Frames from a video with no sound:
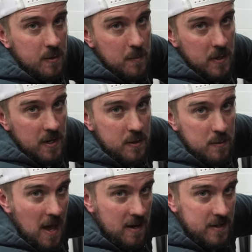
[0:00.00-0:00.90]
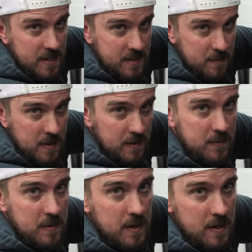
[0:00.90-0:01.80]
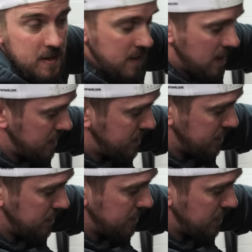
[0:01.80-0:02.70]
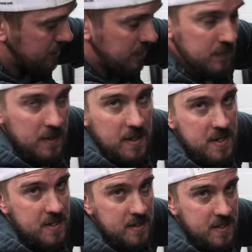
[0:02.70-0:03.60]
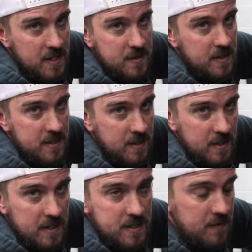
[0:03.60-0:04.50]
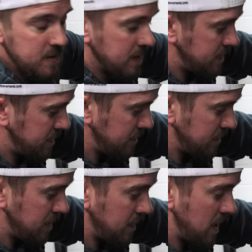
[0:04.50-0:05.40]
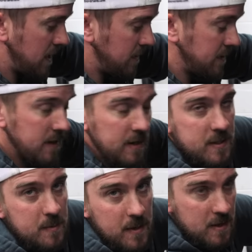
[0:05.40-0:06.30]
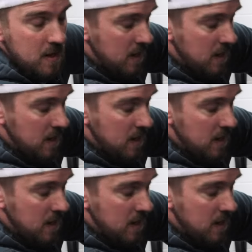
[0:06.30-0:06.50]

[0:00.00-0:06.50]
So we're putting a dual battery system in the 4Runner today too, for the fridge and accessories and all that stuff. You guys know that, I don't need to explain